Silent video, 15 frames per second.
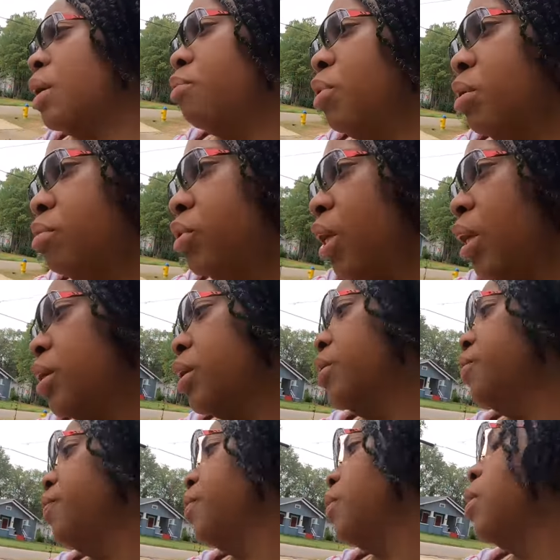be objective
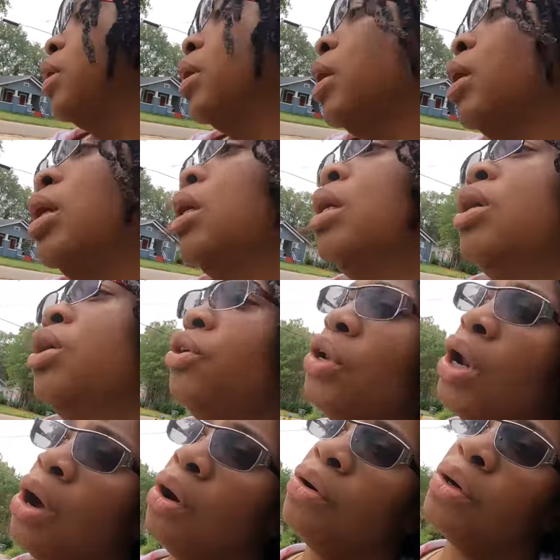you
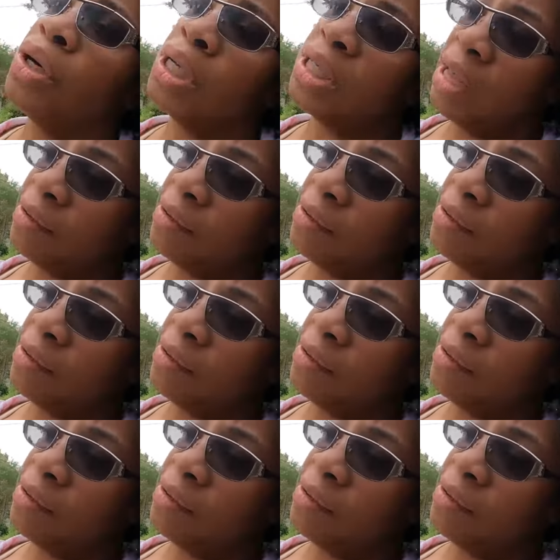know because i've